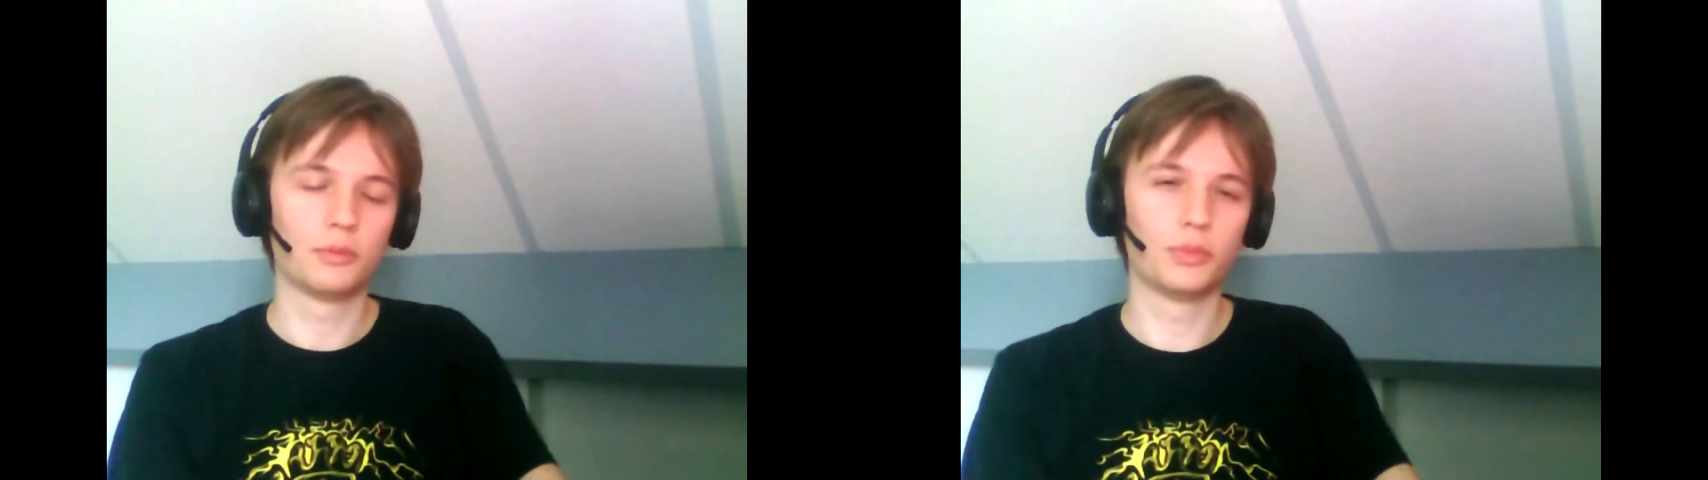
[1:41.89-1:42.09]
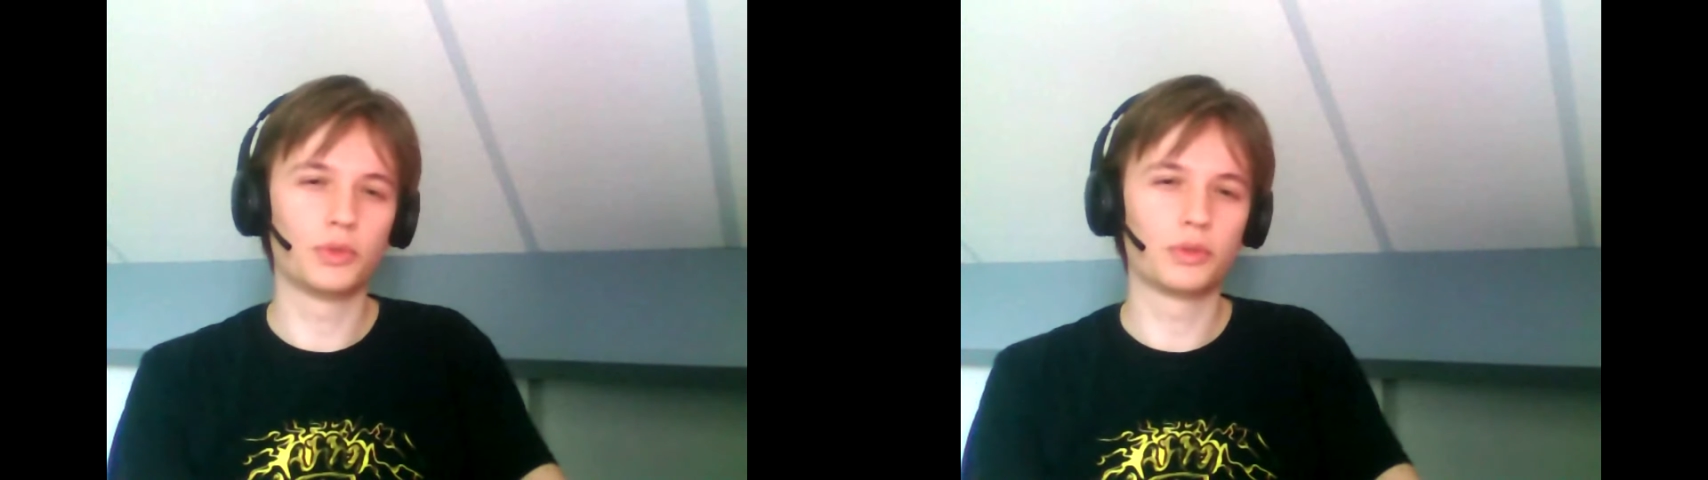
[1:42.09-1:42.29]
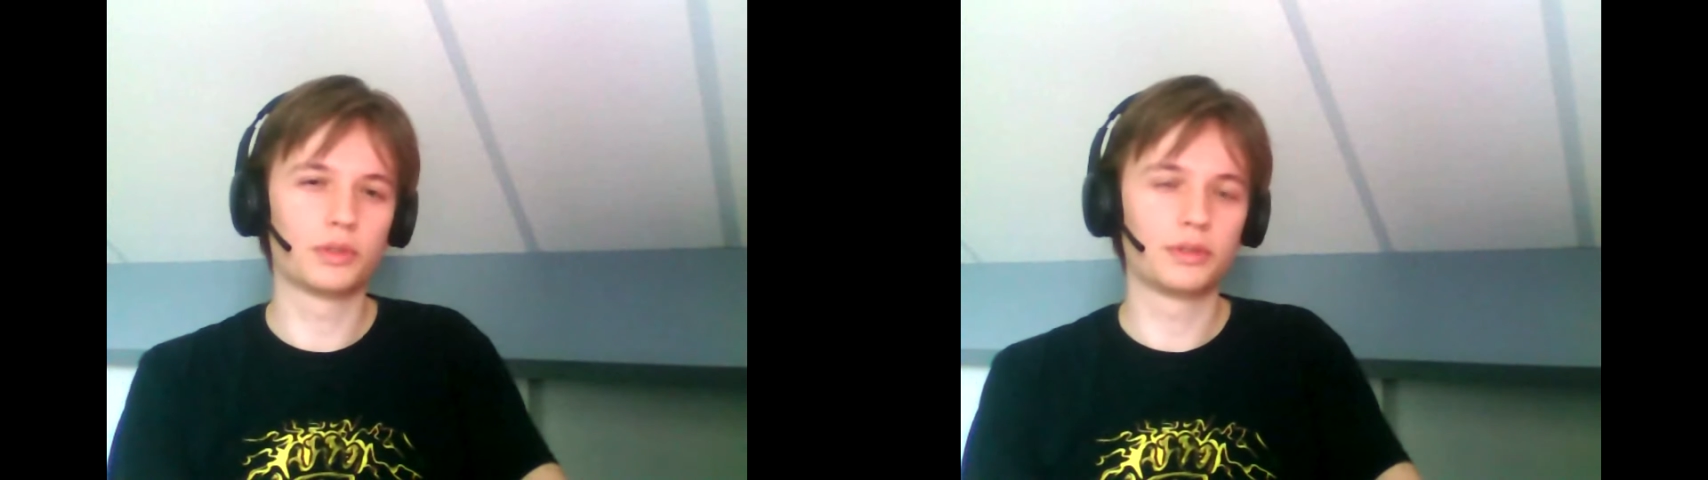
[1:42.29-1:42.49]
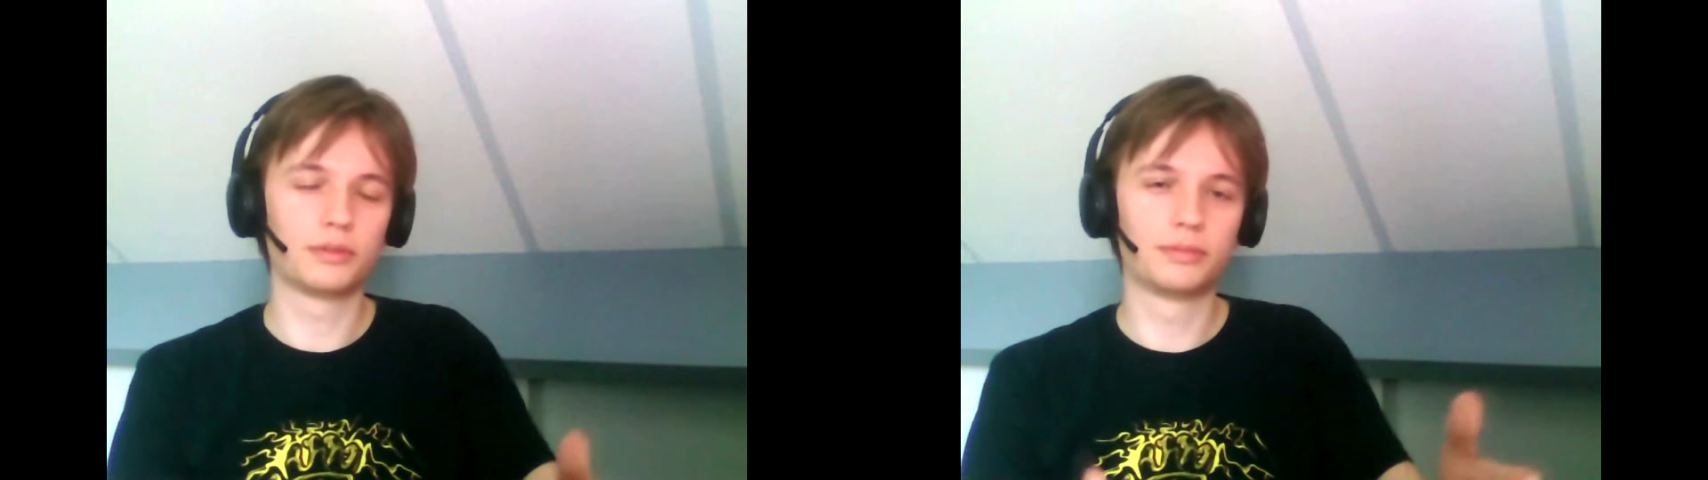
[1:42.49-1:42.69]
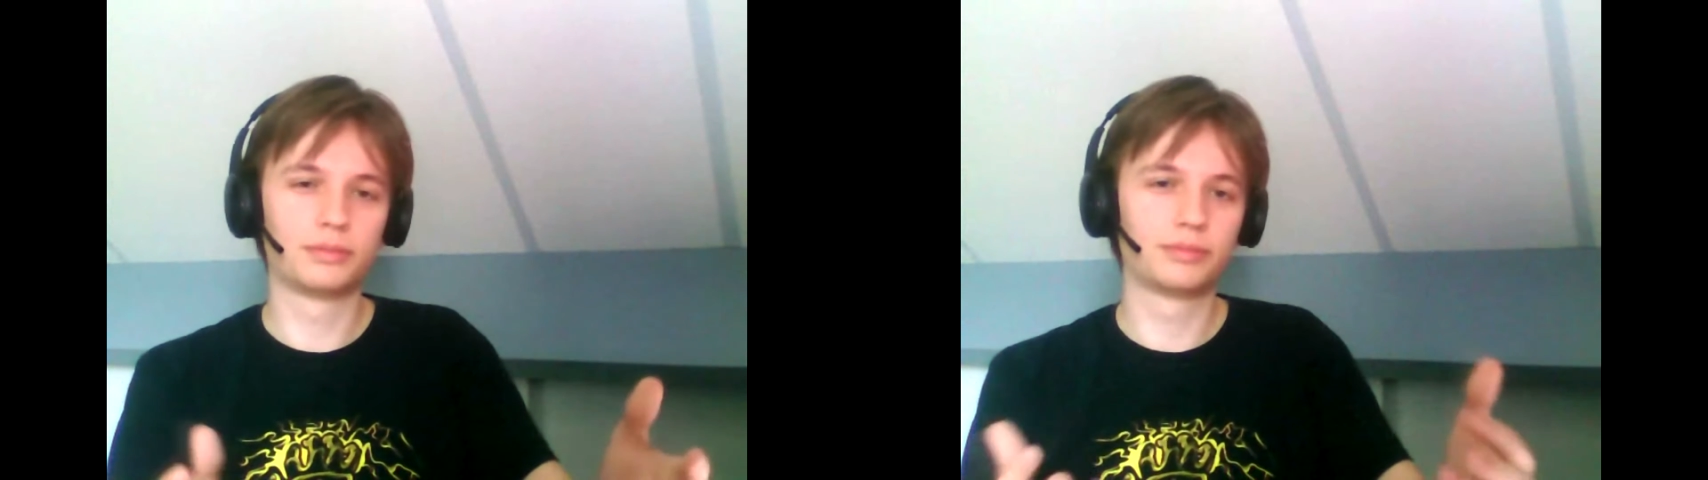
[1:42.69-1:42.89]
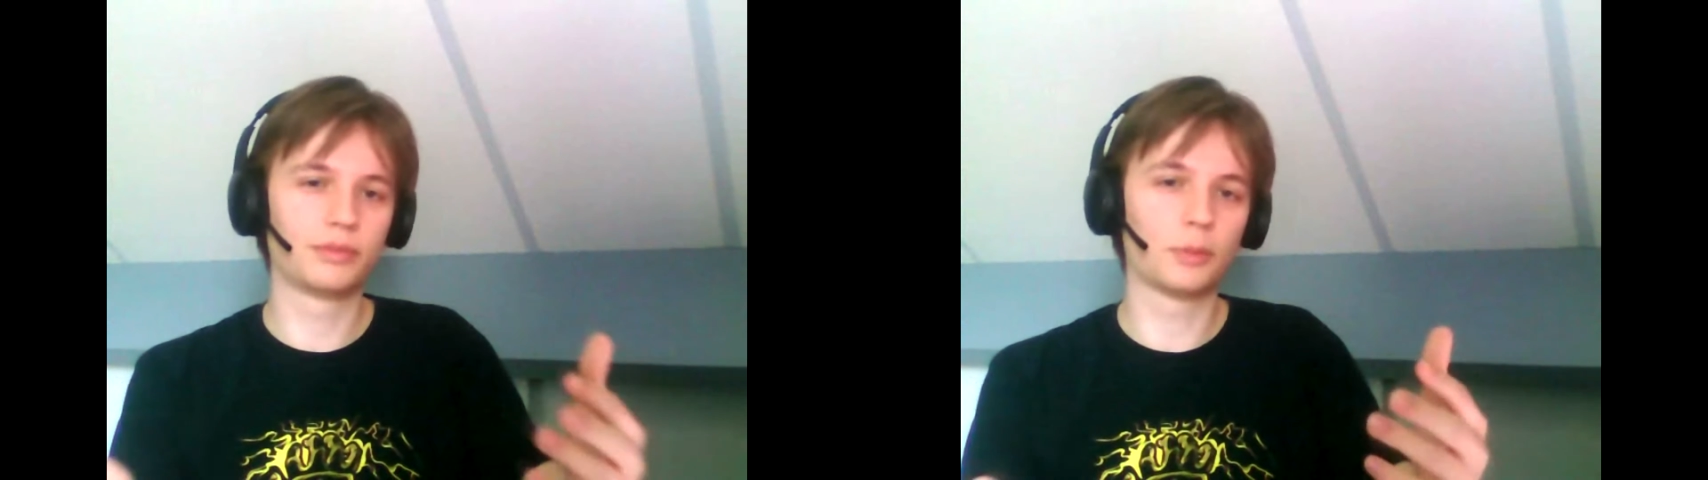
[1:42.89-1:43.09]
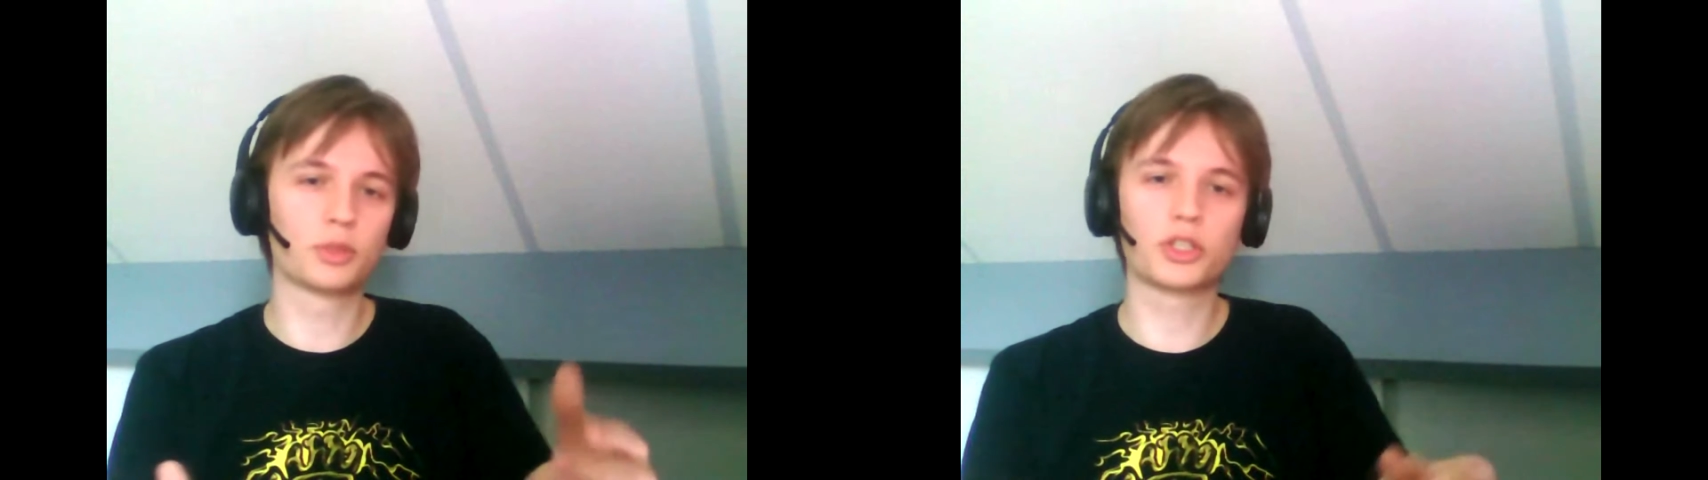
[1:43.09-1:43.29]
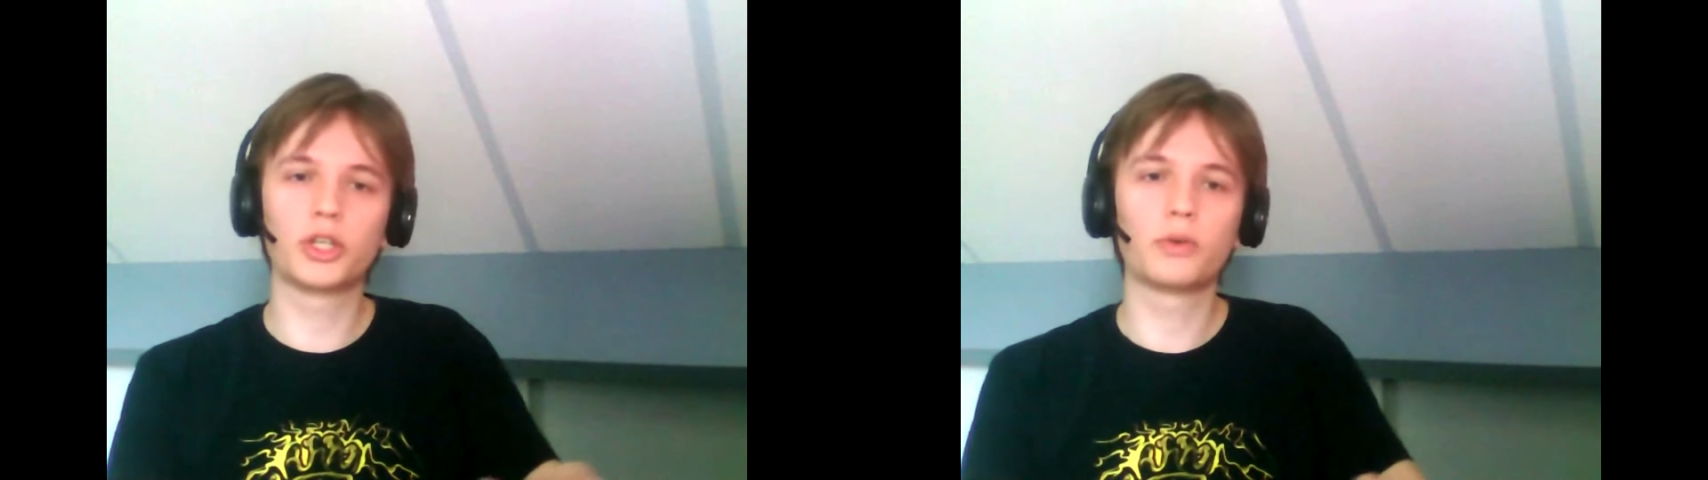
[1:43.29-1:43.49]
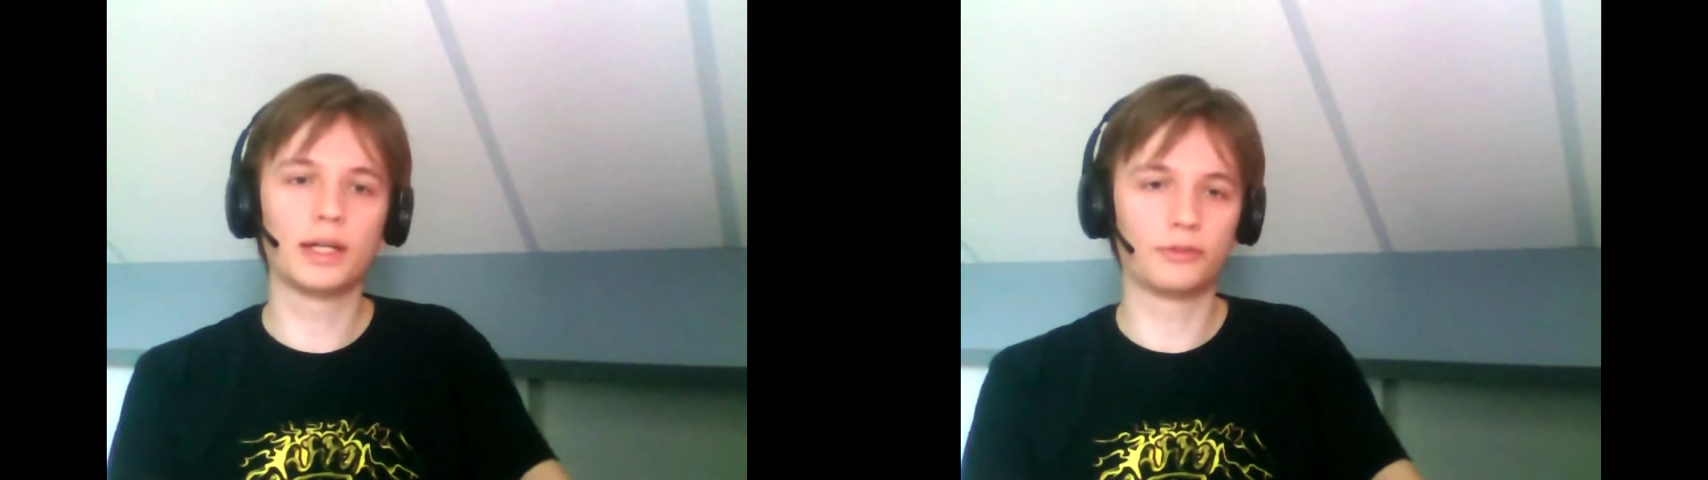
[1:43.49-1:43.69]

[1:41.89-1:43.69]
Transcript: more obscure